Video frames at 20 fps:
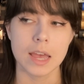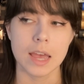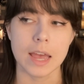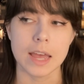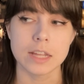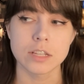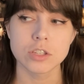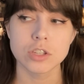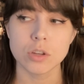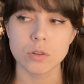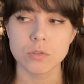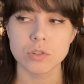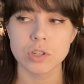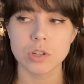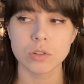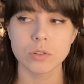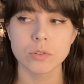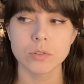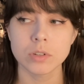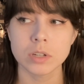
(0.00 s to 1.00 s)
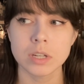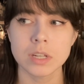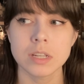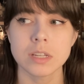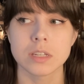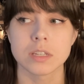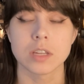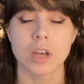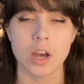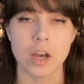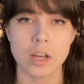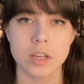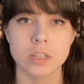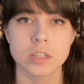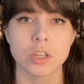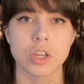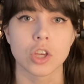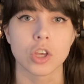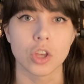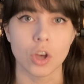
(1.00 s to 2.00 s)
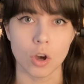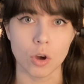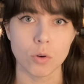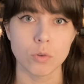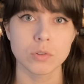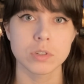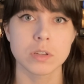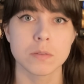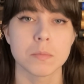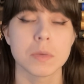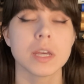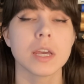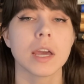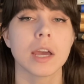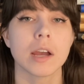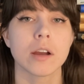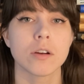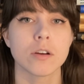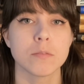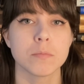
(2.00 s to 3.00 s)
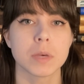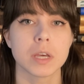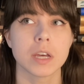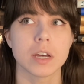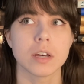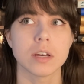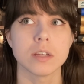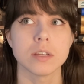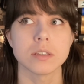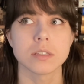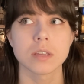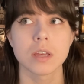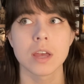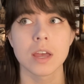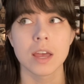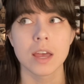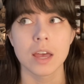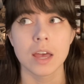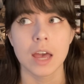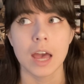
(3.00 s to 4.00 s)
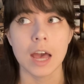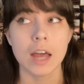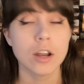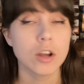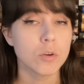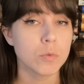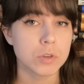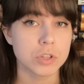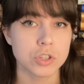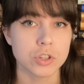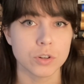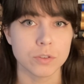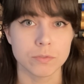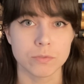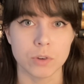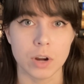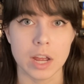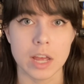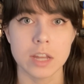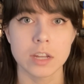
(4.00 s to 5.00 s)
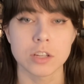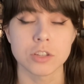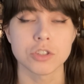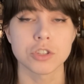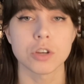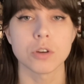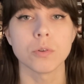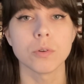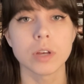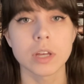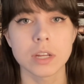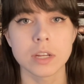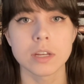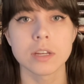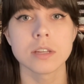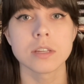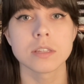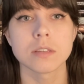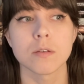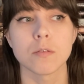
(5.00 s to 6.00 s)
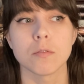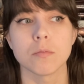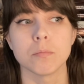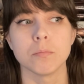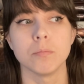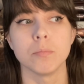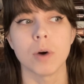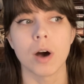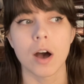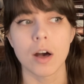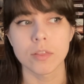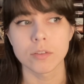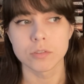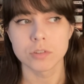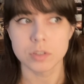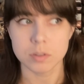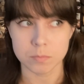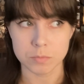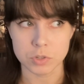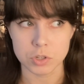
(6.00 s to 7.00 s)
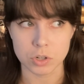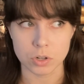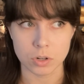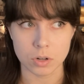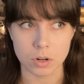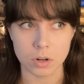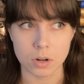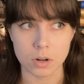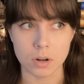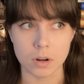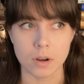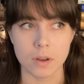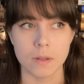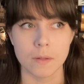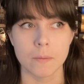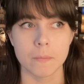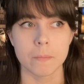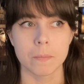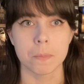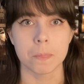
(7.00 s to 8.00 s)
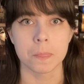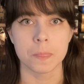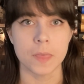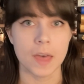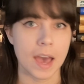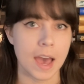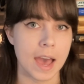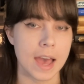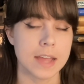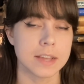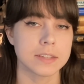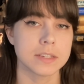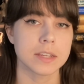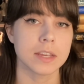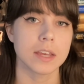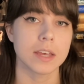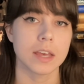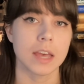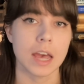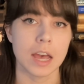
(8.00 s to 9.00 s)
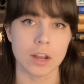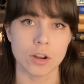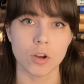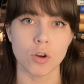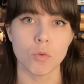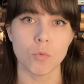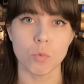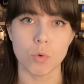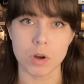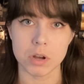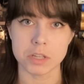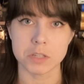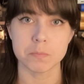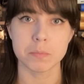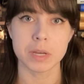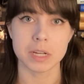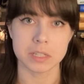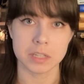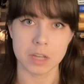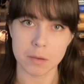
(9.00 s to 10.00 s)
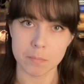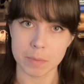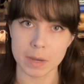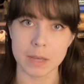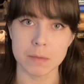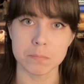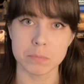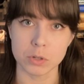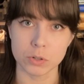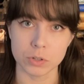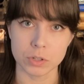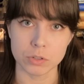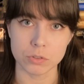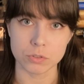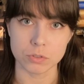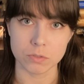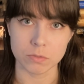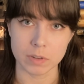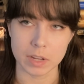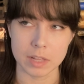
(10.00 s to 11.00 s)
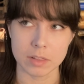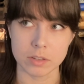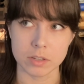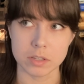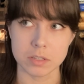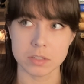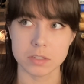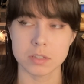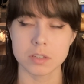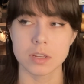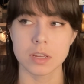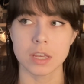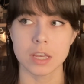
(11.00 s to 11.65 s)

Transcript: And so Zaluna does go to meet Hera because Hetto was her friend, and so it is bothersome to her that Hetto was picked up by Imperial surveillance.